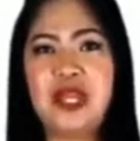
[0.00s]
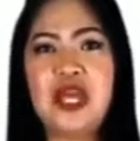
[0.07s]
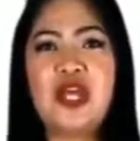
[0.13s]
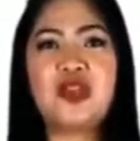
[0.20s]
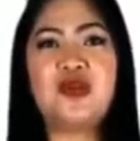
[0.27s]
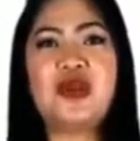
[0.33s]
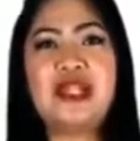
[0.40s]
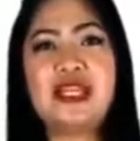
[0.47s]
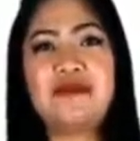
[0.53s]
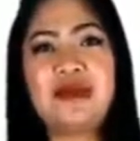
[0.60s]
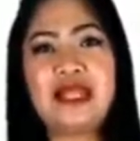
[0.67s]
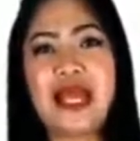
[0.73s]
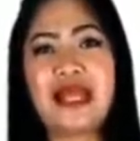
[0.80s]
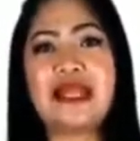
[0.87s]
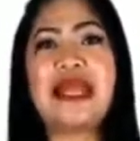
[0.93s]
To
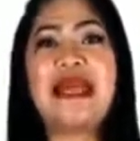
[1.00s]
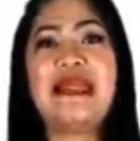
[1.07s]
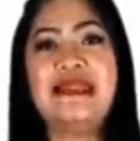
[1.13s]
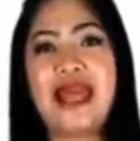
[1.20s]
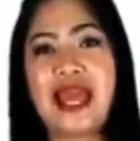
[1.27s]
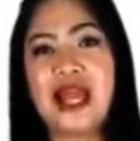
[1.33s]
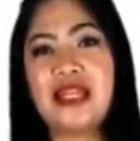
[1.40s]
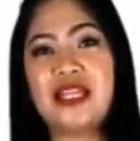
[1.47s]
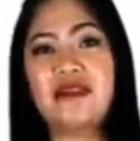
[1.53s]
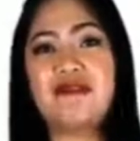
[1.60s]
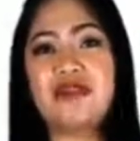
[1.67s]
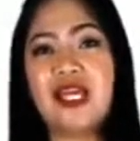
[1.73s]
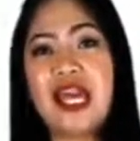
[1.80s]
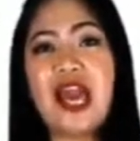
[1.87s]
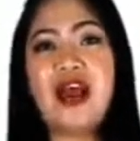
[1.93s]
eliminate negative
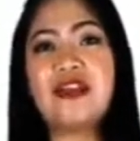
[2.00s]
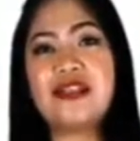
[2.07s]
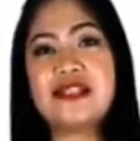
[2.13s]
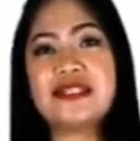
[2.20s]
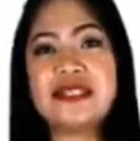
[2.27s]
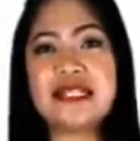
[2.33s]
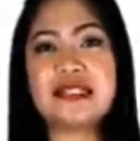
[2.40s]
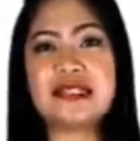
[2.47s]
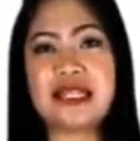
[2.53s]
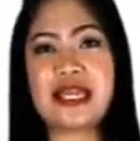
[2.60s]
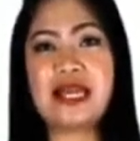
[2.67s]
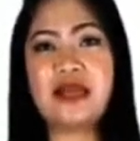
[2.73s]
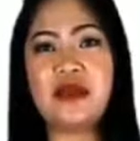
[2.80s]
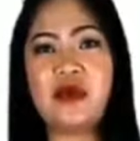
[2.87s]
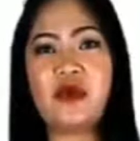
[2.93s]
360,
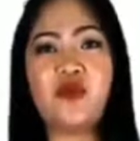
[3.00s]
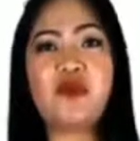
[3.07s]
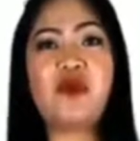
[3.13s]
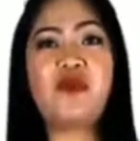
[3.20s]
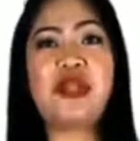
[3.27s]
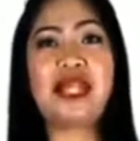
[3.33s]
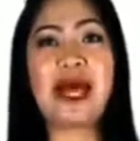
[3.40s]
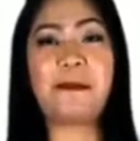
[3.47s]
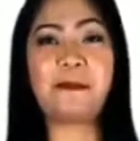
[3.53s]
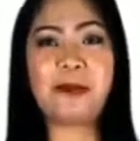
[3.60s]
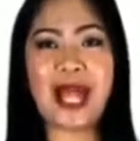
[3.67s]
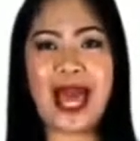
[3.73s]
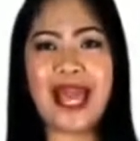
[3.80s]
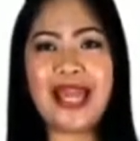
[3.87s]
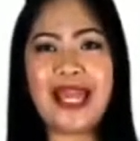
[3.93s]
we will
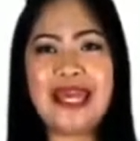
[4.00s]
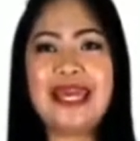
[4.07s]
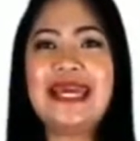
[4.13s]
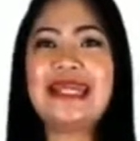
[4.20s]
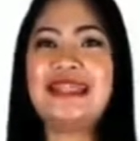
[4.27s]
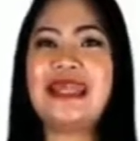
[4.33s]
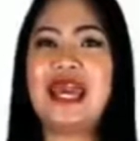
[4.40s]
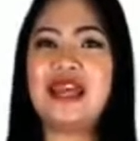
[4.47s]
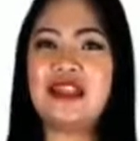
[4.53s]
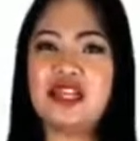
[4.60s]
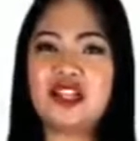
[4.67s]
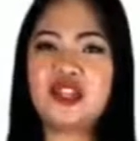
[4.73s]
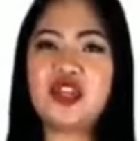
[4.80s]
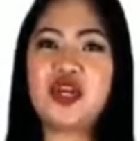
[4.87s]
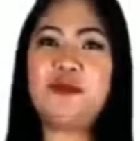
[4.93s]
apply the
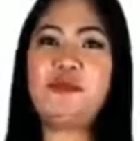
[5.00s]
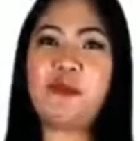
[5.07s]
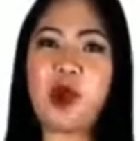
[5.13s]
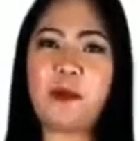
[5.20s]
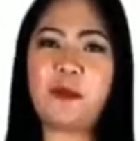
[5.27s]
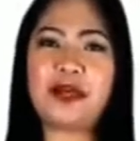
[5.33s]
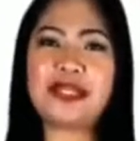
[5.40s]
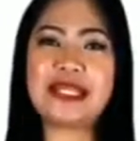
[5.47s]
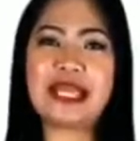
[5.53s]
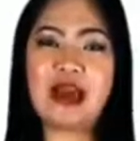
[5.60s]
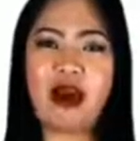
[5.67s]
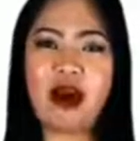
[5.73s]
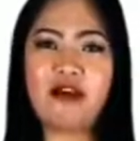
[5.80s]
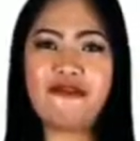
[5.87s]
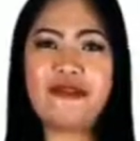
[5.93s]
addition property
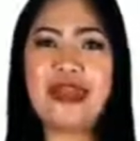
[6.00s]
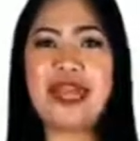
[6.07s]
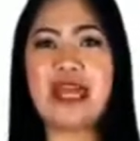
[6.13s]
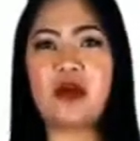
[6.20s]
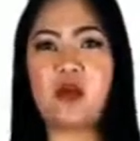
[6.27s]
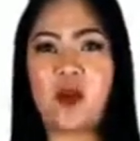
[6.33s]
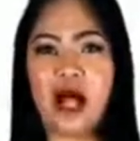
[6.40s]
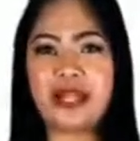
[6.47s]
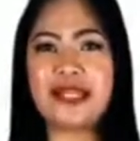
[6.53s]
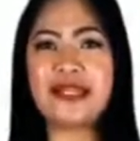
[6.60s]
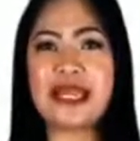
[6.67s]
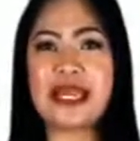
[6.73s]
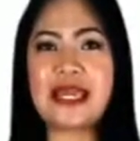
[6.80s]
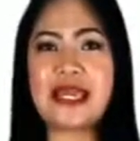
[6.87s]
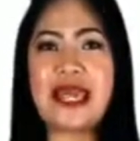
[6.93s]
of
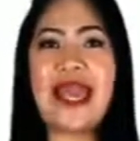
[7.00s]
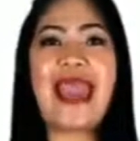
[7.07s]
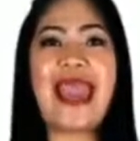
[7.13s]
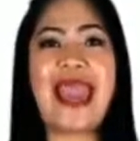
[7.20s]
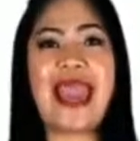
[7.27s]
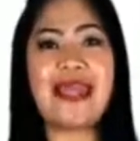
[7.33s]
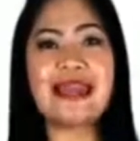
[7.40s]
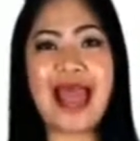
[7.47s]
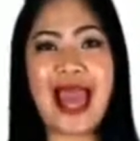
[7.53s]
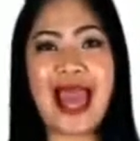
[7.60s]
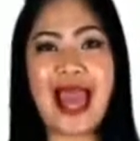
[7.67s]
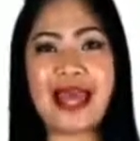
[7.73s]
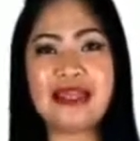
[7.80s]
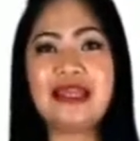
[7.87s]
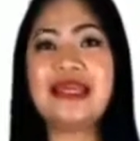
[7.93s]
equality and
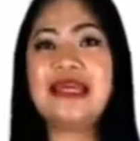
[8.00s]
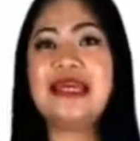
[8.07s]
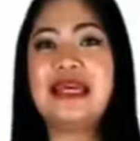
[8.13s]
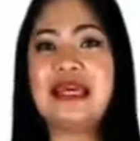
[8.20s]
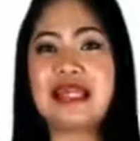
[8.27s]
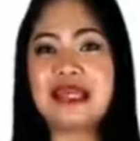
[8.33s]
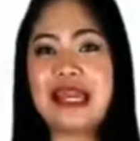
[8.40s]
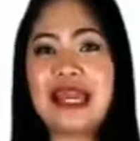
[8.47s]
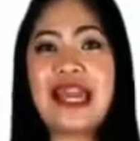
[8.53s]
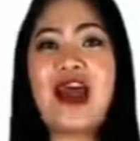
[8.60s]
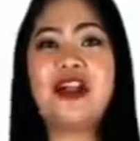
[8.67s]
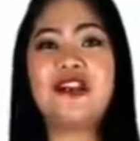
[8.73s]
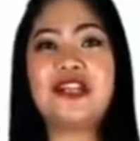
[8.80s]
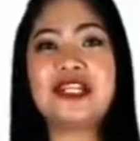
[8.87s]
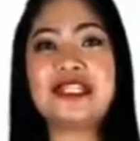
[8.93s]
add
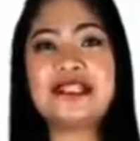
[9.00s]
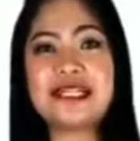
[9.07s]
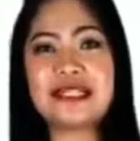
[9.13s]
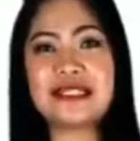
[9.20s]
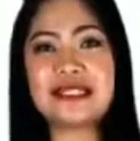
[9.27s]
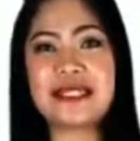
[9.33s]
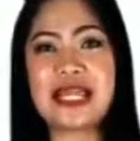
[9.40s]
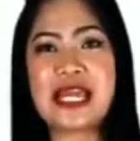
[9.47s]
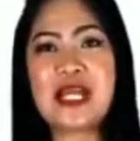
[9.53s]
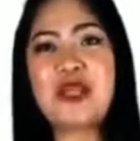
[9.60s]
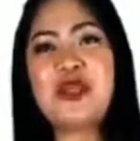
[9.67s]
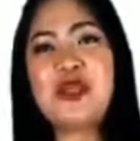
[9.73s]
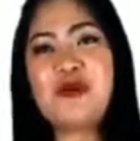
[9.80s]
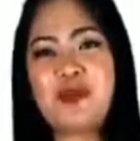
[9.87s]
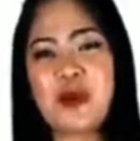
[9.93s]
360
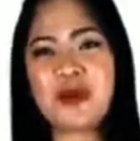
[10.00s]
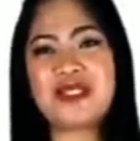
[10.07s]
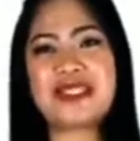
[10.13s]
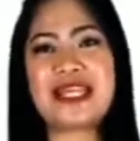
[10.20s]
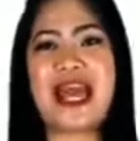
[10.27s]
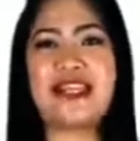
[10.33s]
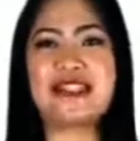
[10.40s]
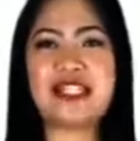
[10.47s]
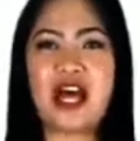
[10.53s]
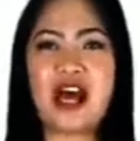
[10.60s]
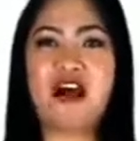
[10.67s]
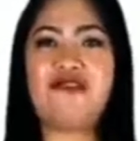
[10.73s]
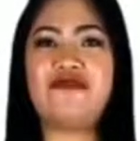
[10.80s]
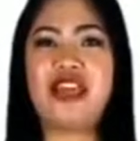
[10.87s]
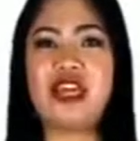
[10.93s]
to both sides
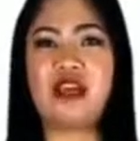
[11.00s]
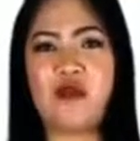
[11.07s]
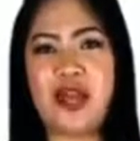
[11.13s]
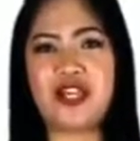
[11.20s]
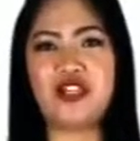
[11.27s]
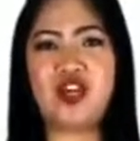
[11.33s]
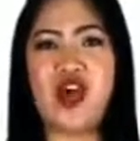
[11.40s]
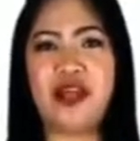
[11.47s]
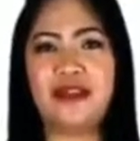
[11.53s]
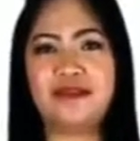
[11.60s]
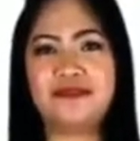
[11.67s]
of the equation.